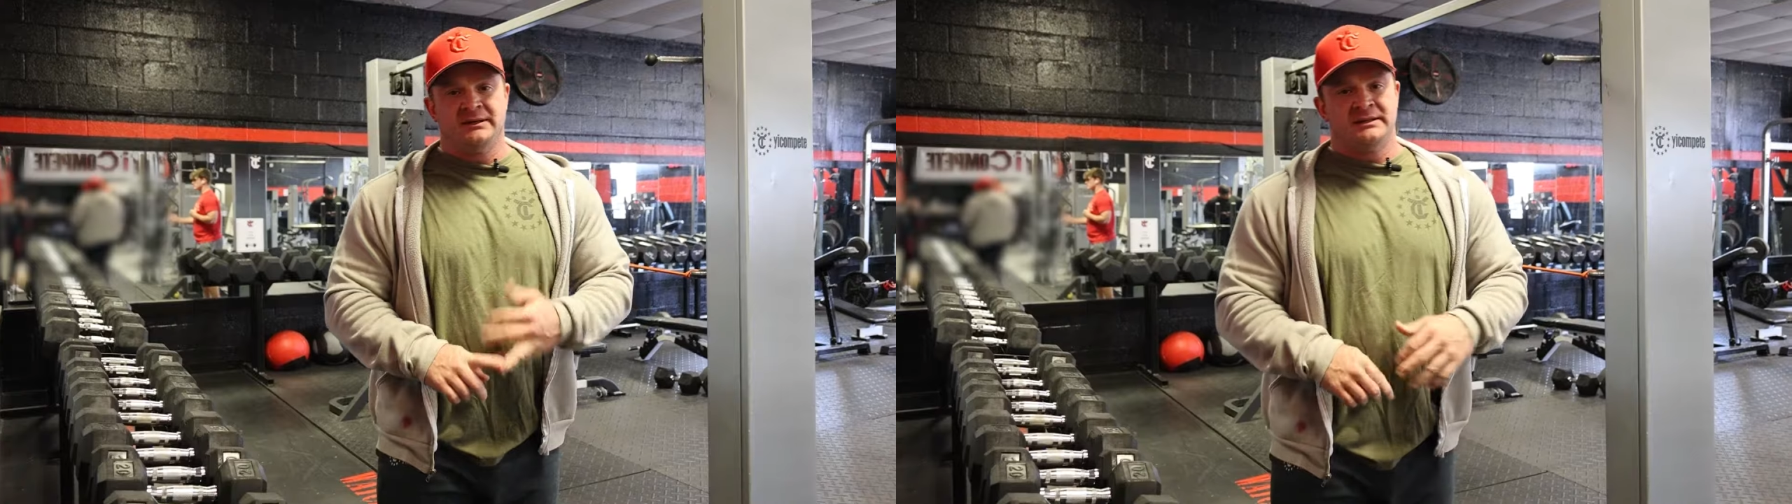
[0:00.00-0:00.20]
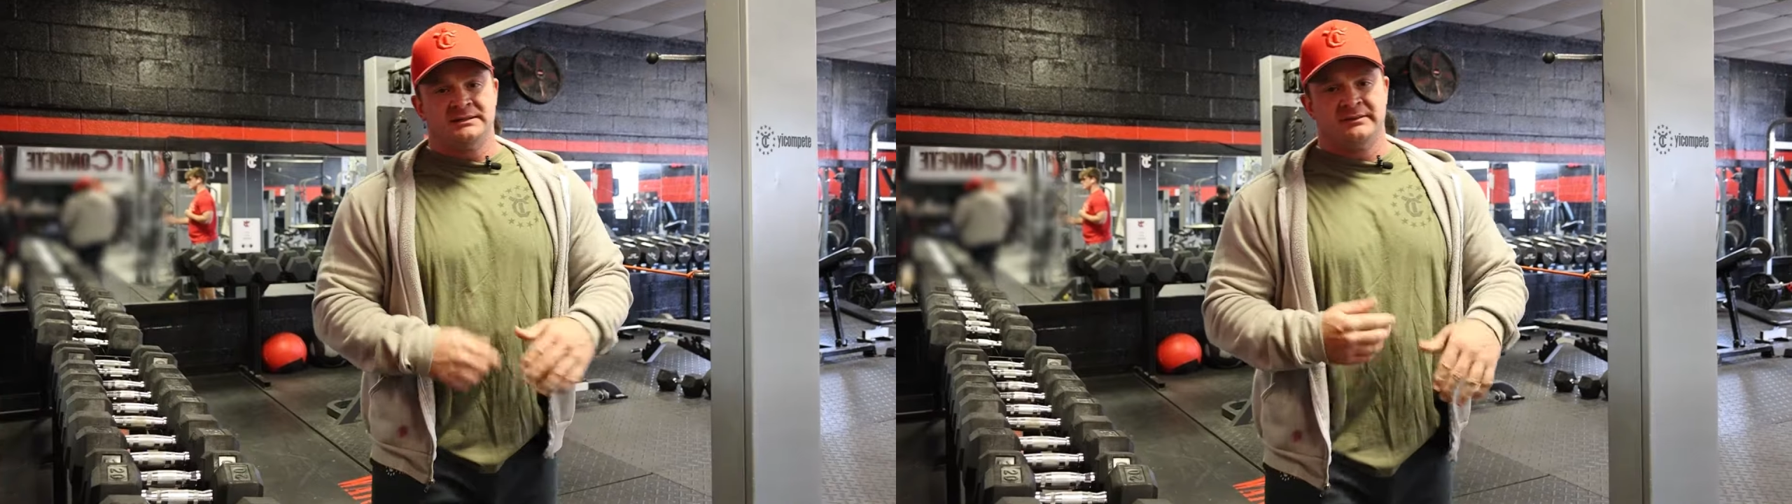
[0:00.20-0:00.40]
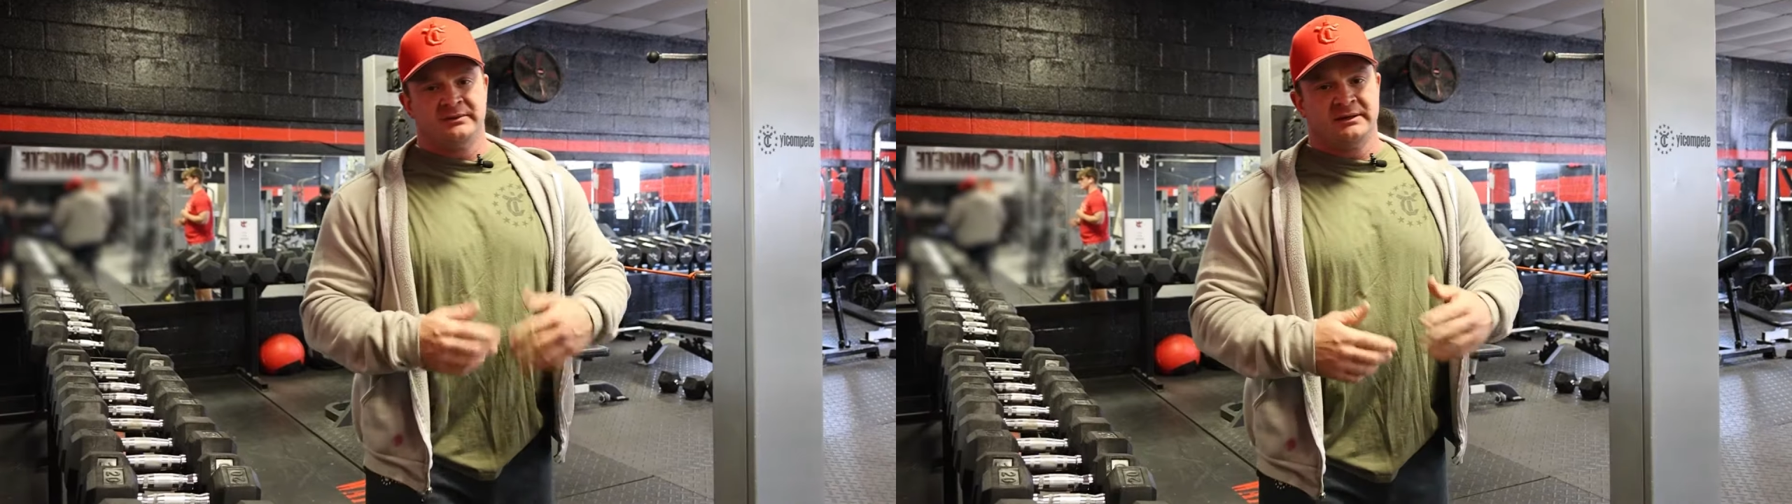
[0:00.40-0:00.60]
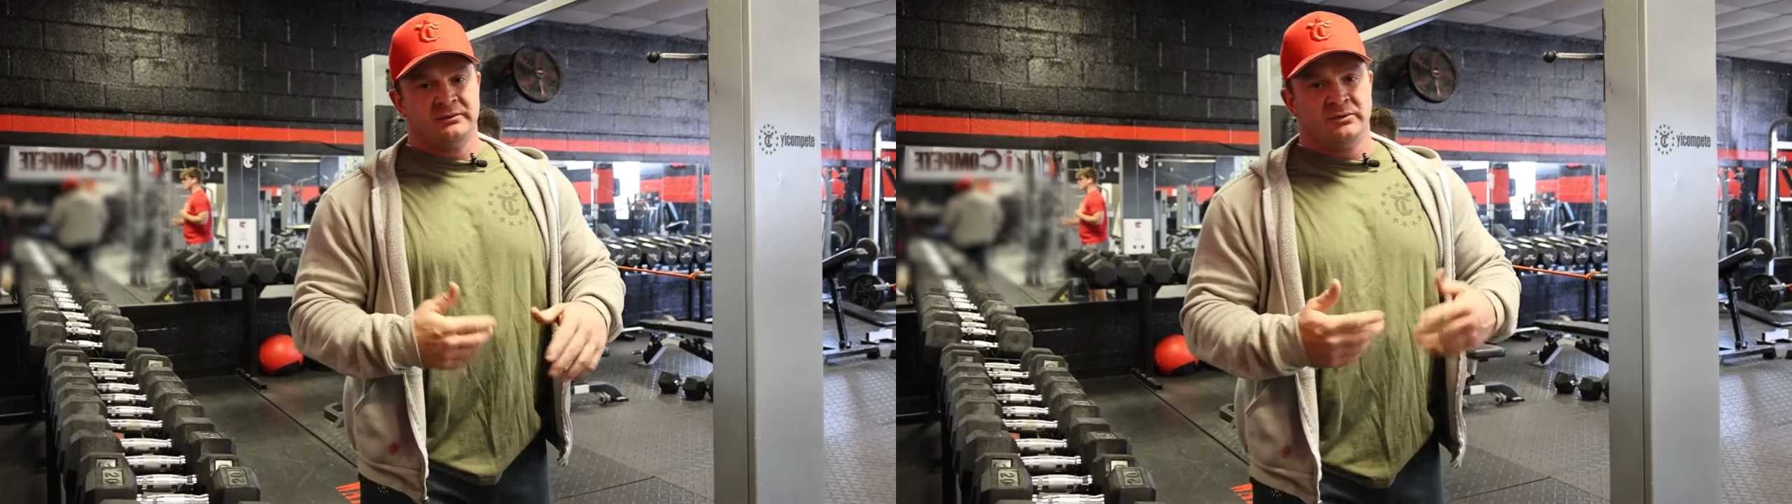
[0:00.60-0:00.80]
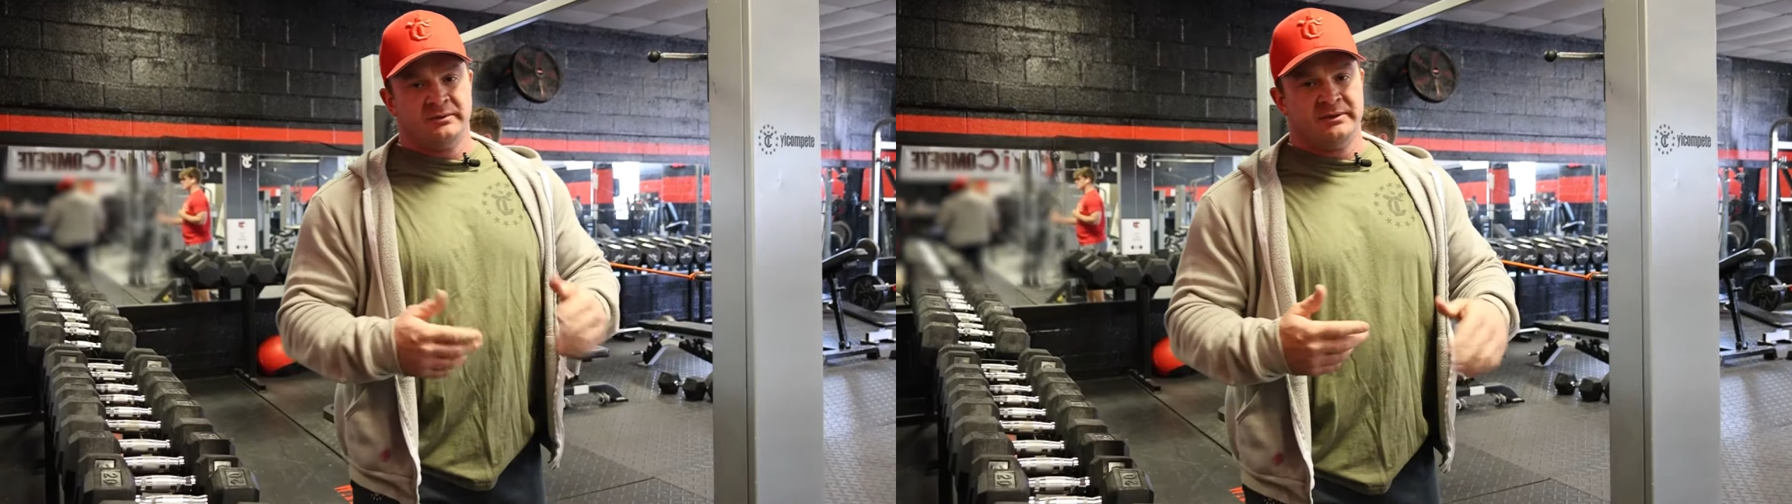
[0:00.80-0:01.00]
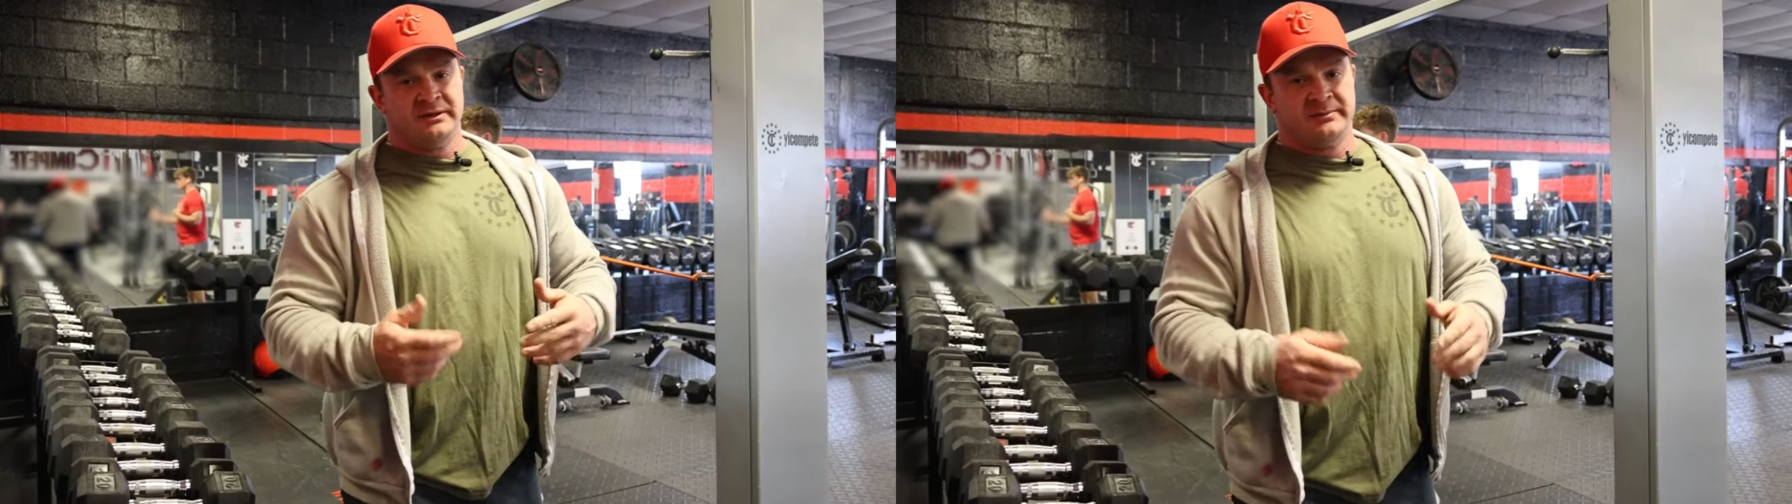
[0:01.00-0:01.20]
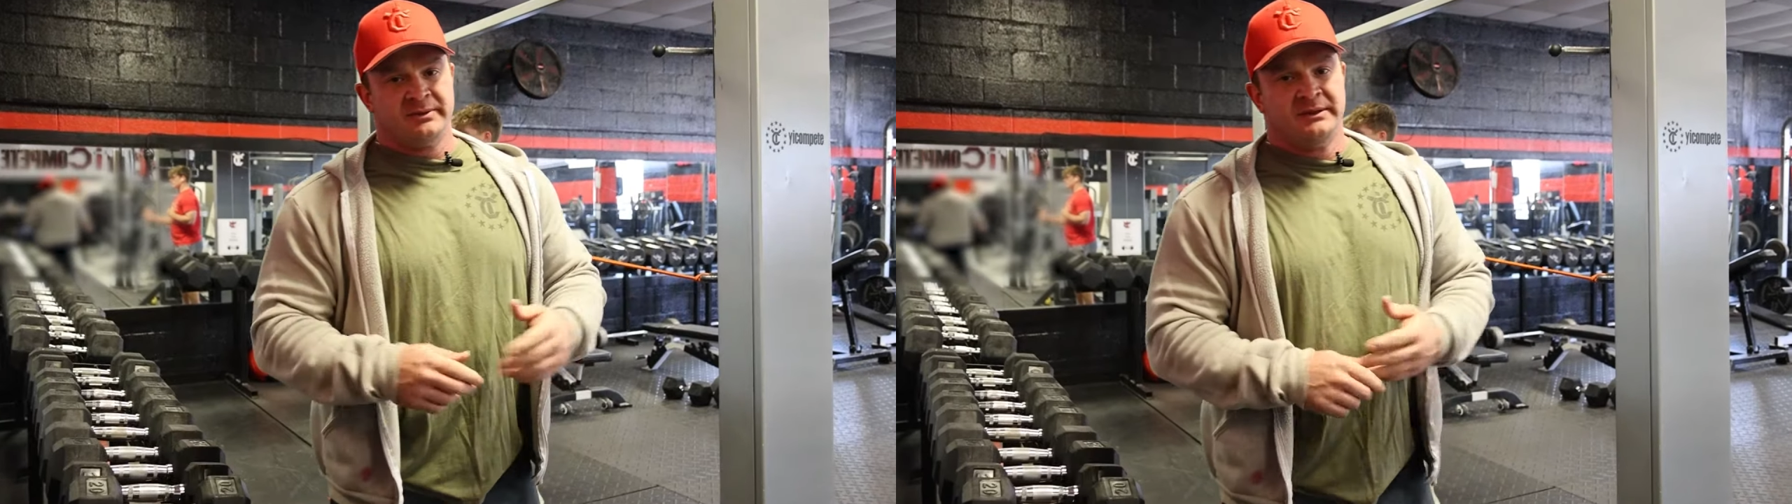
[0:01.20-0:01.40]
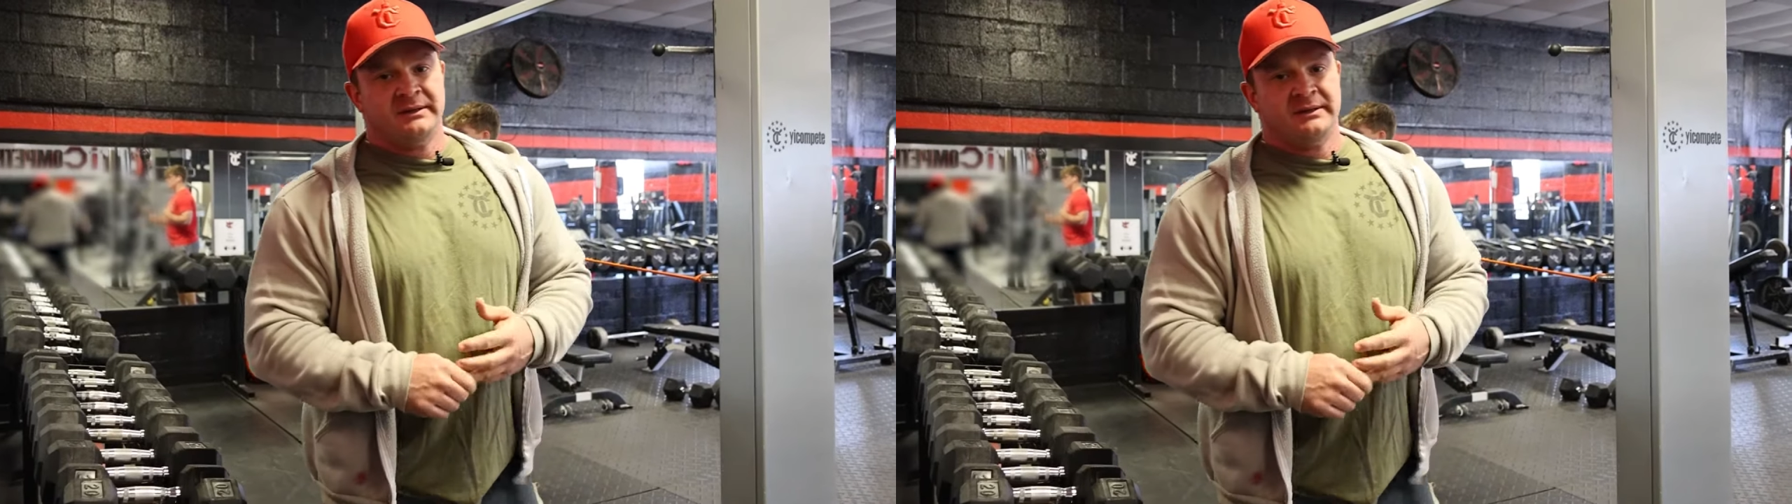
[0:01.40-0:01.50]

it gets everything warmed up.